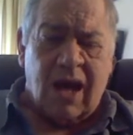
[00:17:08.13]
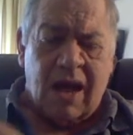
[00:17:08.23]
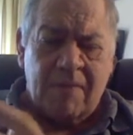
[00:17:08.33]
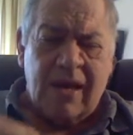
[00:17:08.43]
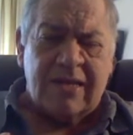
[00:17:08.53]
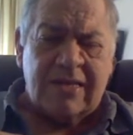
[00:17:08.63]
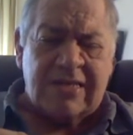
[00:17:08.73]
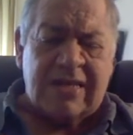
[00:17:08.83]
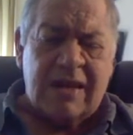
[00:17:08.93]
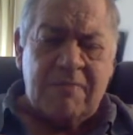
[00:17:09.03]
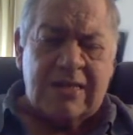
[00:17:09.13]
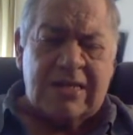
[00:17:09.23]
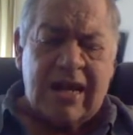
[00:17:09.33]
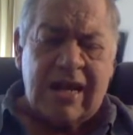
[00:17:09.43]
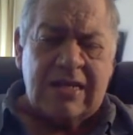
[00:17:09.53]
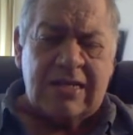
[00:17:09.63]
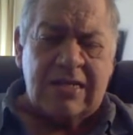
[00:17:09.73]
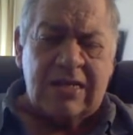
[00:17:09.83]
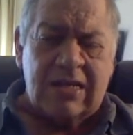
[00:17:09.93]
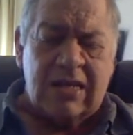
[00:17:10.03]
I make the same mistakes.
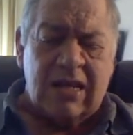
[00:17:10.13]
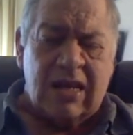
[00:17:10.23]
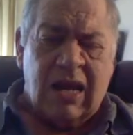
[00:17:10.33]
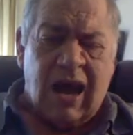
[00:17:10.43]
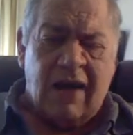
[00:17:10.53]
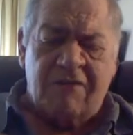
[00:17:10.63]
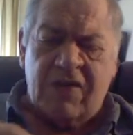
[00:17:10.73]
I